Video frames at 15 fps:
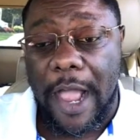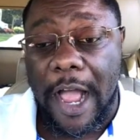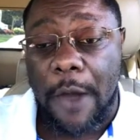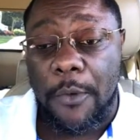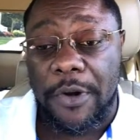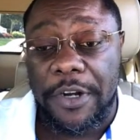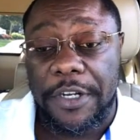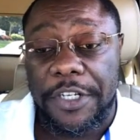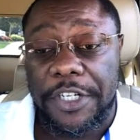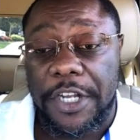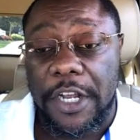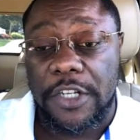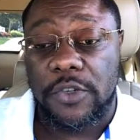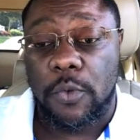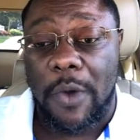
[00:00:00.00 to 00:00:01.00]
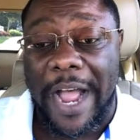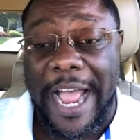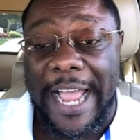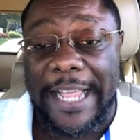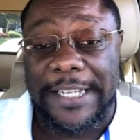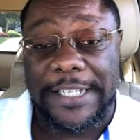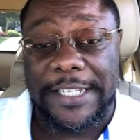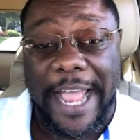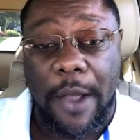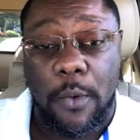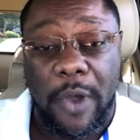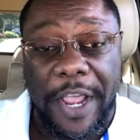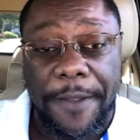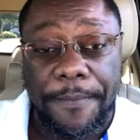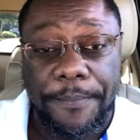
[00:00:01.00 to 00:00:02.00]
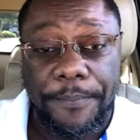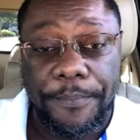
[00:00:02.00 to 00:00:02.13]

I want to discuss why it's that way.